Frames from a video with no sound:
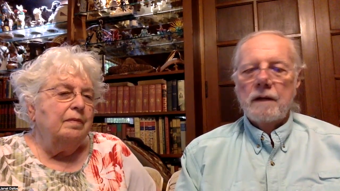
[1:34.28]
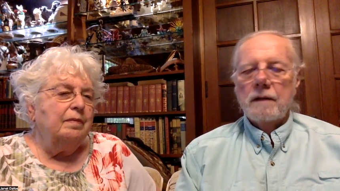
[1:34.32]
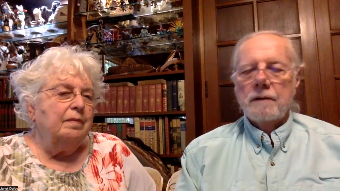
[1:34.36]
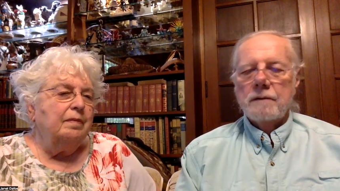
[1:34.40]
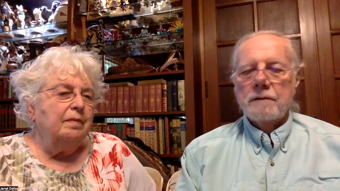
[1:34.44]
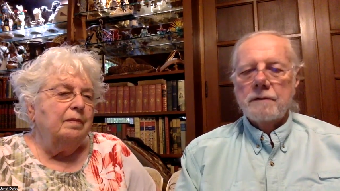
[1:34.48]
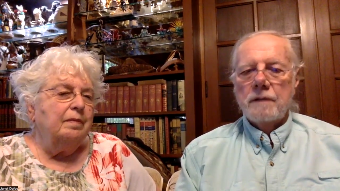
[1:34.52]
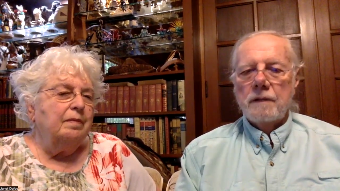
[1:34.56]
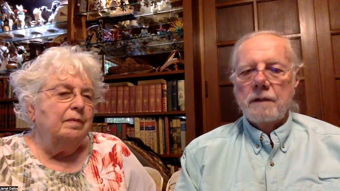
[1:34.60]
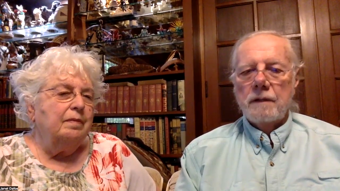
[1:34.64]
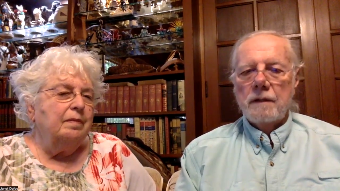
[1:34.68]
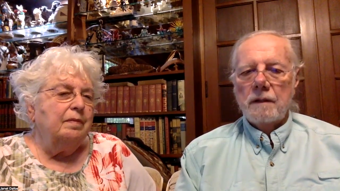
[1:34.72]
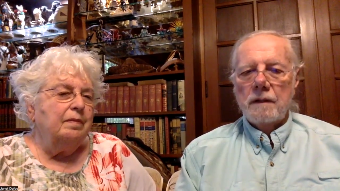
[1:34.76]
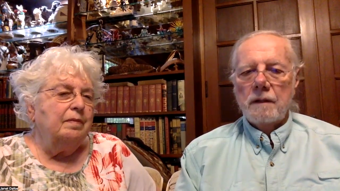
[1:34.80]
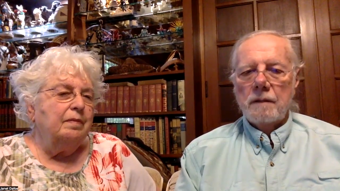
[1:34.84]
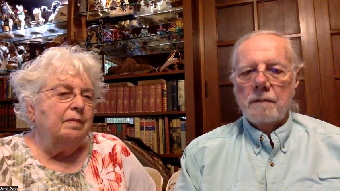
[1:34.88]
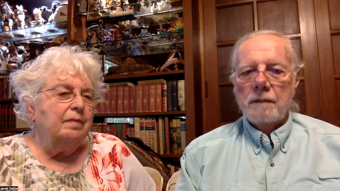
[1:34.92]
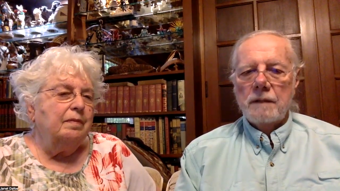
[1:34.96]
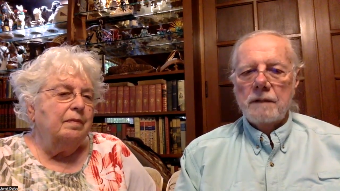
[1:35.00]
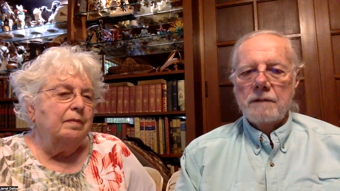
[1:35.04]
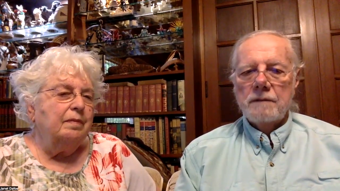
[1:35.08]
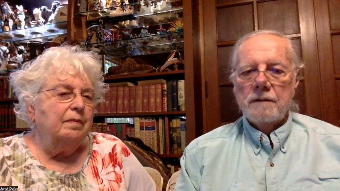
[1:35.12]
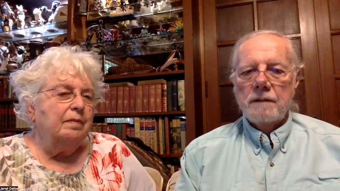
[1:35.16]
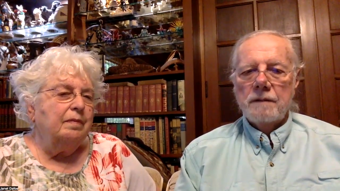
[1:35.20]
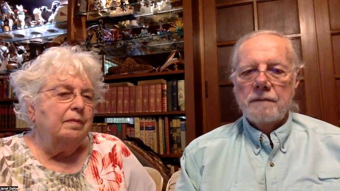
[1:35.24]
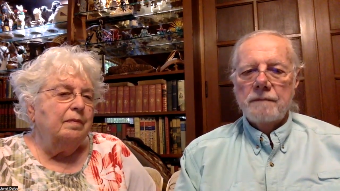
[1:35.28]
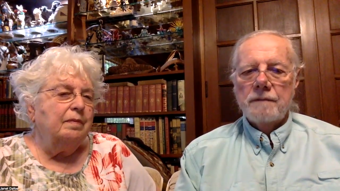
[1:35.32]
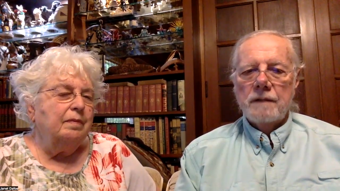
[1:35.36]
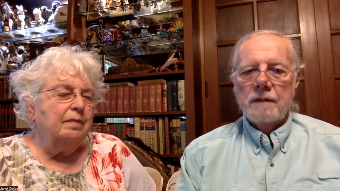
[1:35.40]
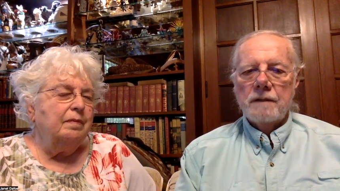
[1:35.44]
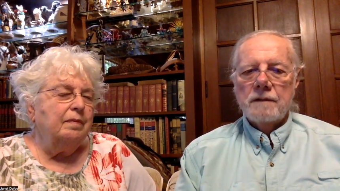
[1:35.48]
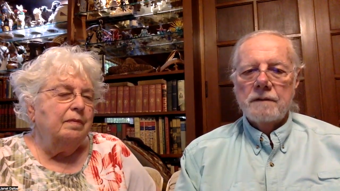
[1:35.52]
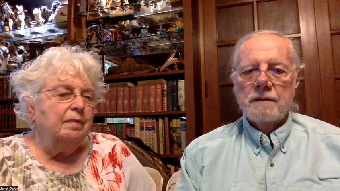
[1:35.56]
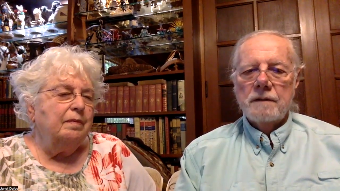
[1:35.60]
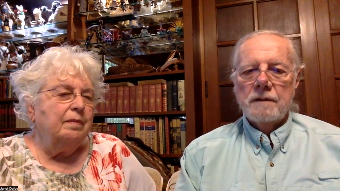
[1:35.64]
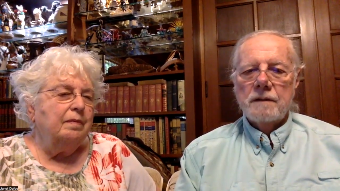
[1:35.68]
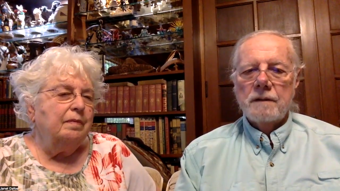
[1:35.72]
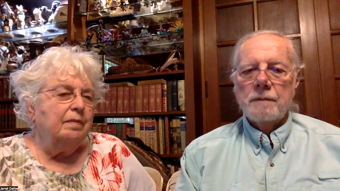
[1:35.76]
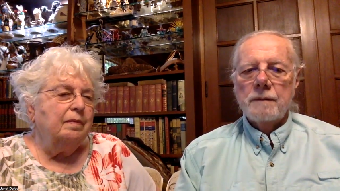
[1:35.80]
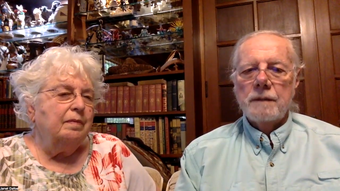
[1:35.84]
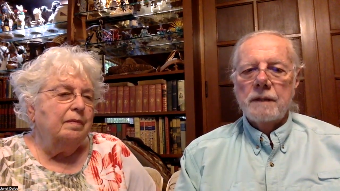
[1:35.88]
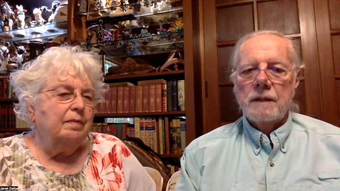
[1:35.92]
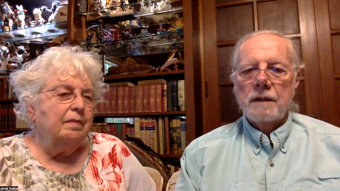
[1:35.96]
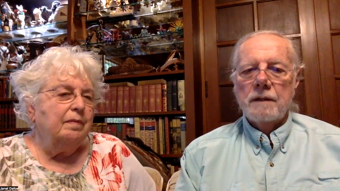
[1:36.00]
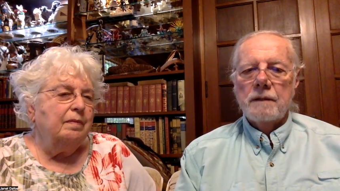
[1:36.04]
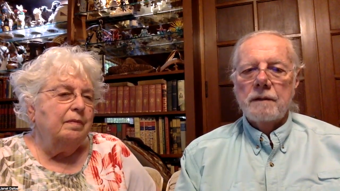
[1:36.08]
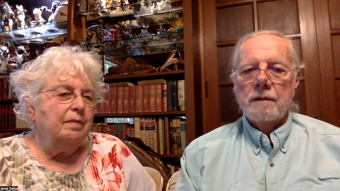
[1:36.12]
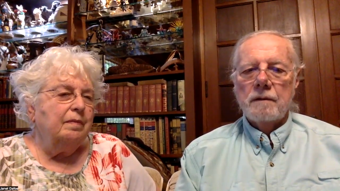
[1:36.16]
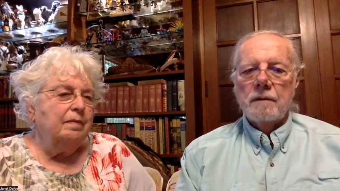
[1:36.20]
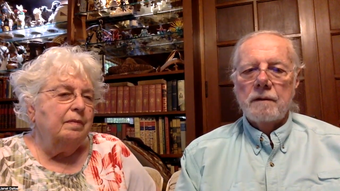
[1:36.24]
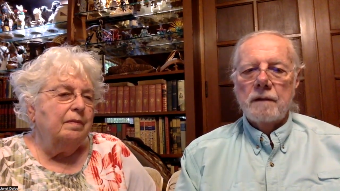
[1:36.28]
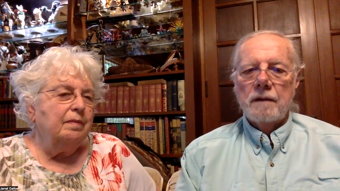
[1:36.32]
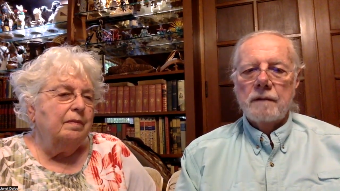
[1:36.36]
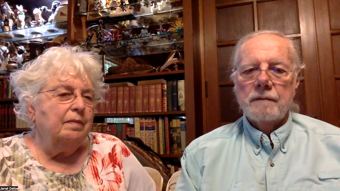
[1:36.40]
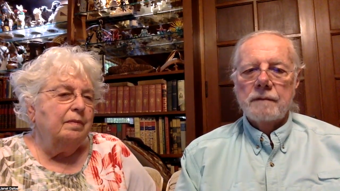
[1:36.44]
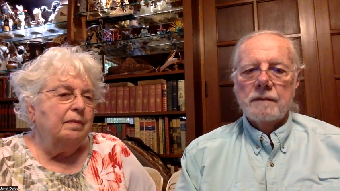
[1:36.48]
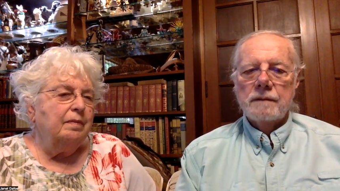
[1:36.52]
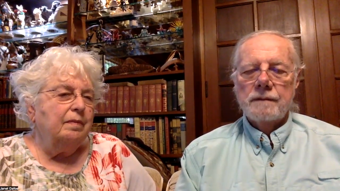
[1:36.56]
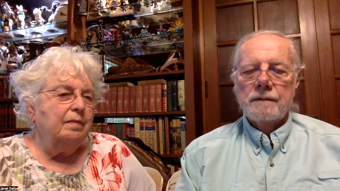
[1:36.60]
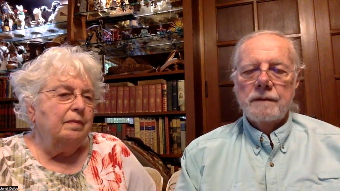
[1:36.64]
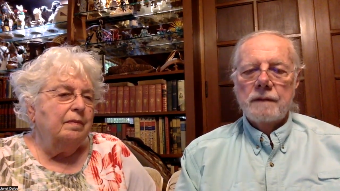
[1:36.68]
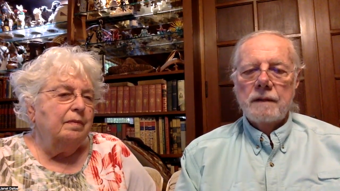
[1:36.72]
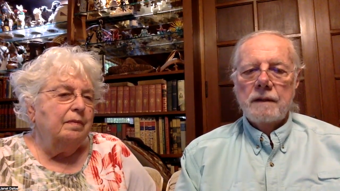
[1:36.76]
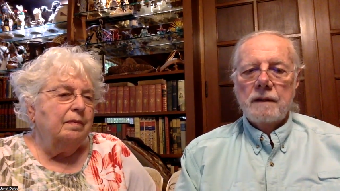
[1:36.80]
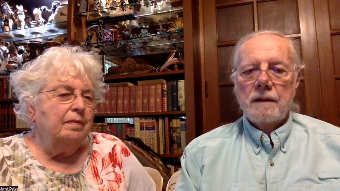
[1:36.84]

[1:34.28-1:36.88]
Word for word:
Speaker 1: now studying MECFS at the molecular level.